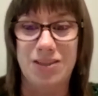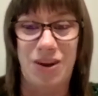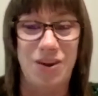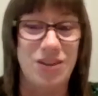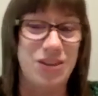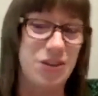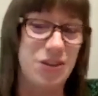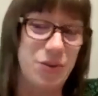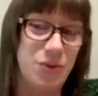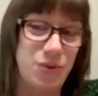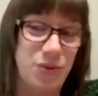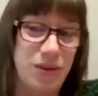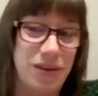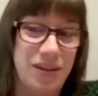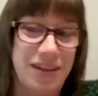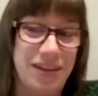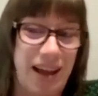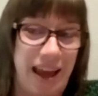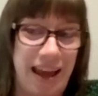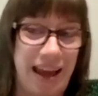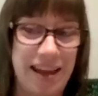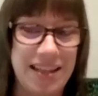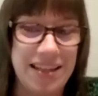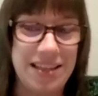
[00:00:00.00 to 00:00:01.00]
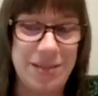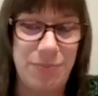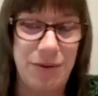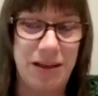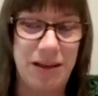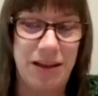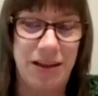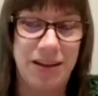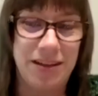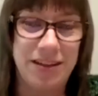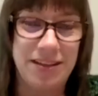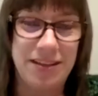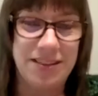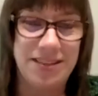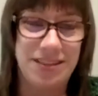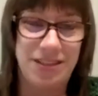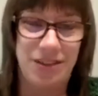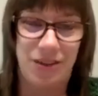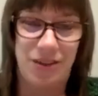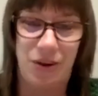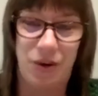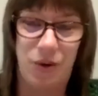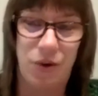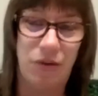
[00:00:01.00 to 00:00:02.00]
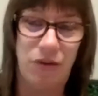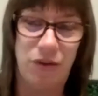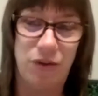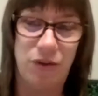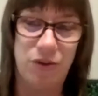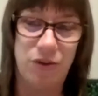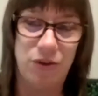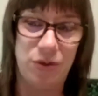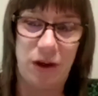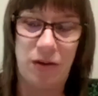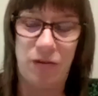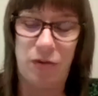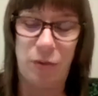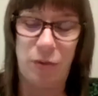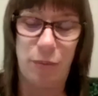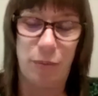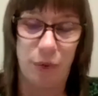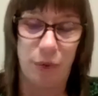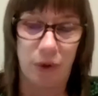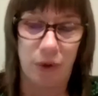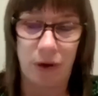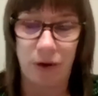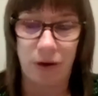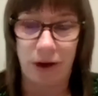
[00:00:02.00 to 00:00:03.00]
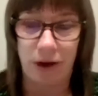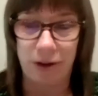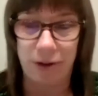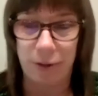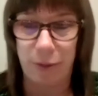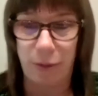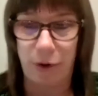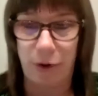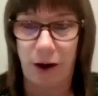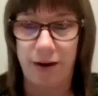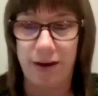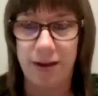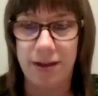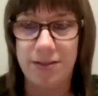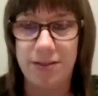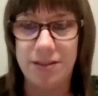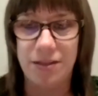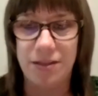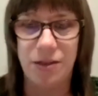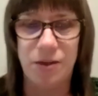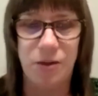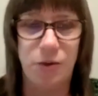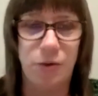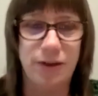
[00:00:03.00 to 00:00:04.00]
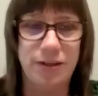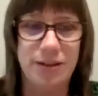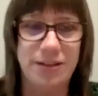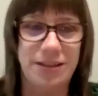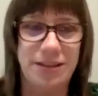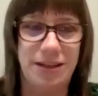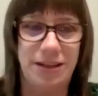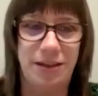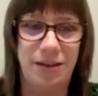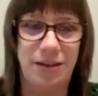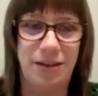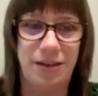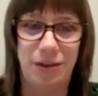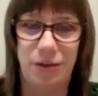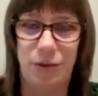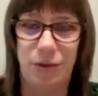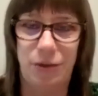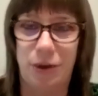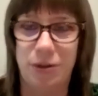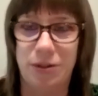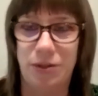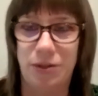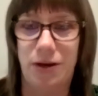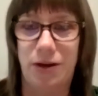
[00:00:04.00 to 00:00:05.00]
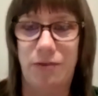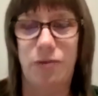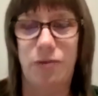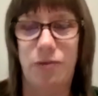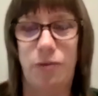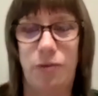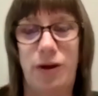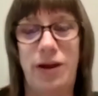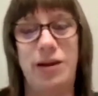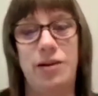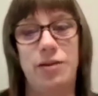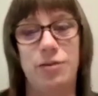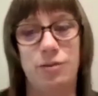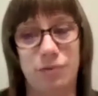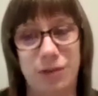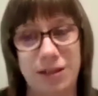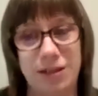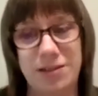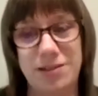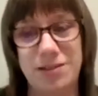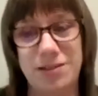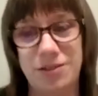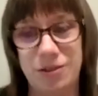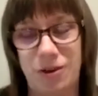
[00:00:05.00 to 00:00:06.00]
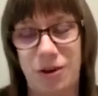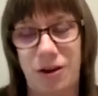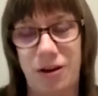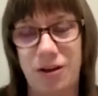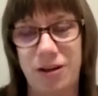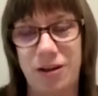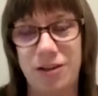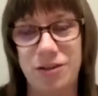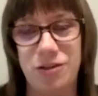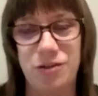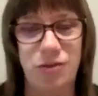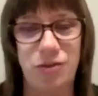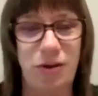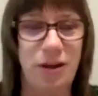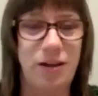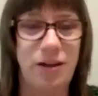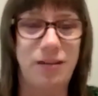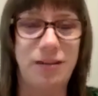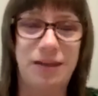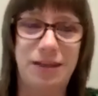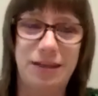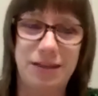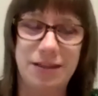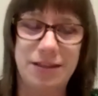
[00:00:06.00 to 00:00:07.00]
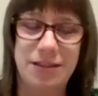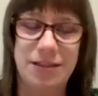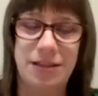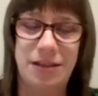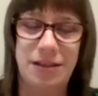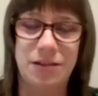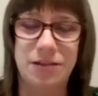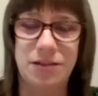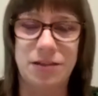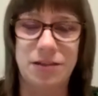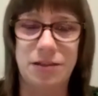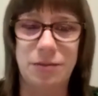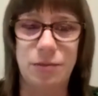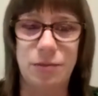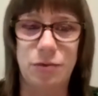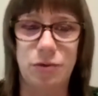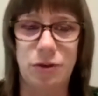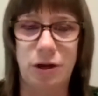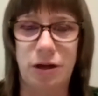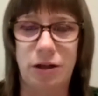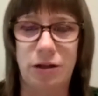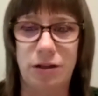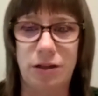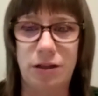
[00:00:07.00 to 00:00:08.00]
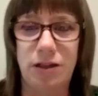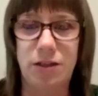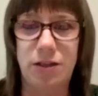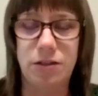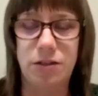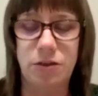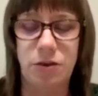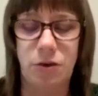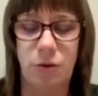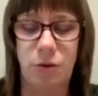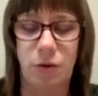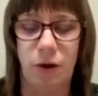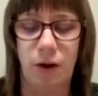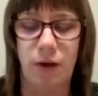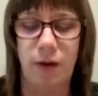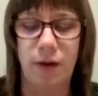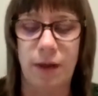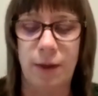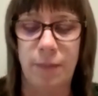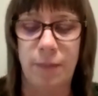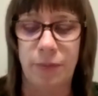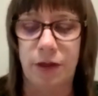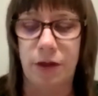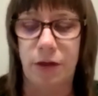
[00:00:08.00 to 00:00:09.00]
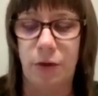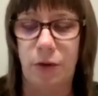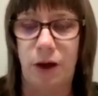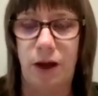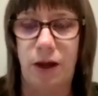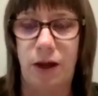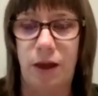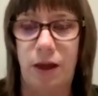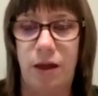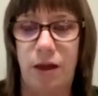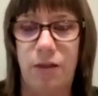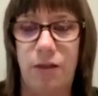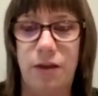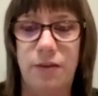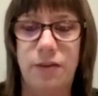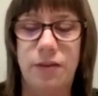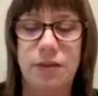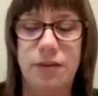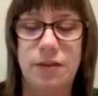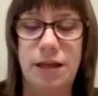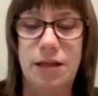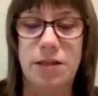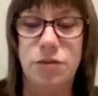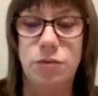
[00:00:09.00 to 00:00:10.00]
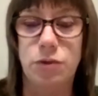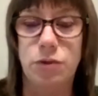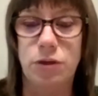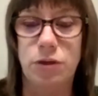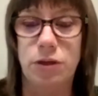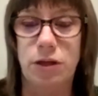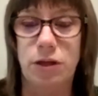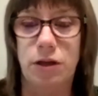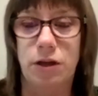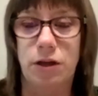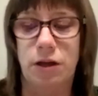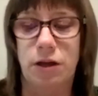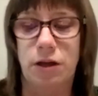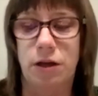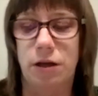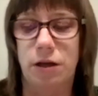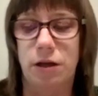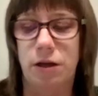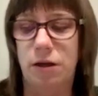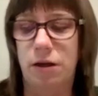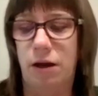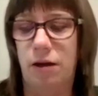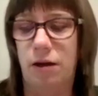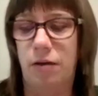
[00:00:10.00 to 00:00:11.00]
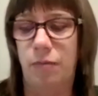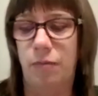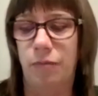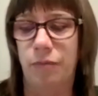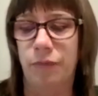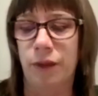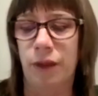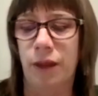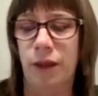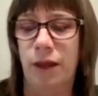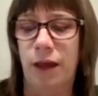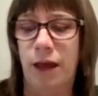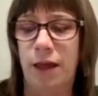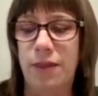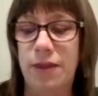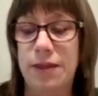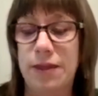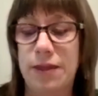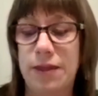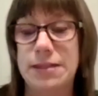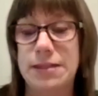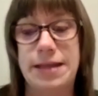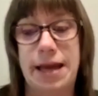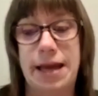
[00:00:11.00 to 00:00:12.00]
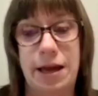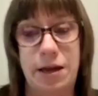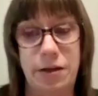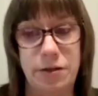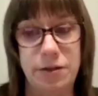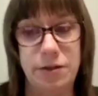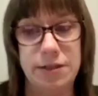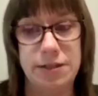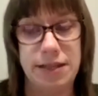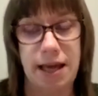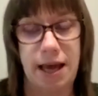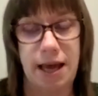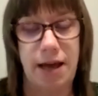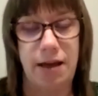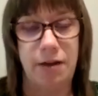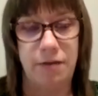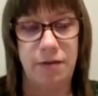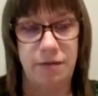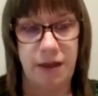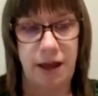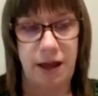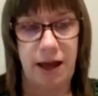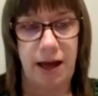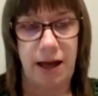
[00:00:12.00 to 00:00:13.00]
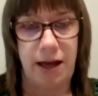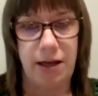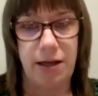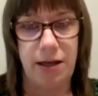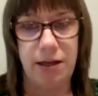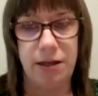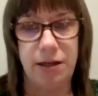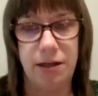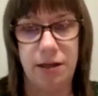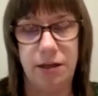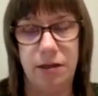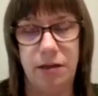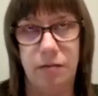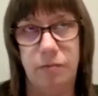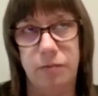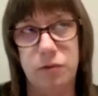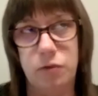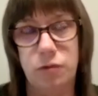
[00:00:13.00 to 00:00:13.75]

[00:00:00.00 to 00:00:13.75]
It's also nice because if you do have a book or other products that you want to sell, you also have a way to reach your audience directly and sell to them directly. So, you know, I think that that's really good. I think the downside of that,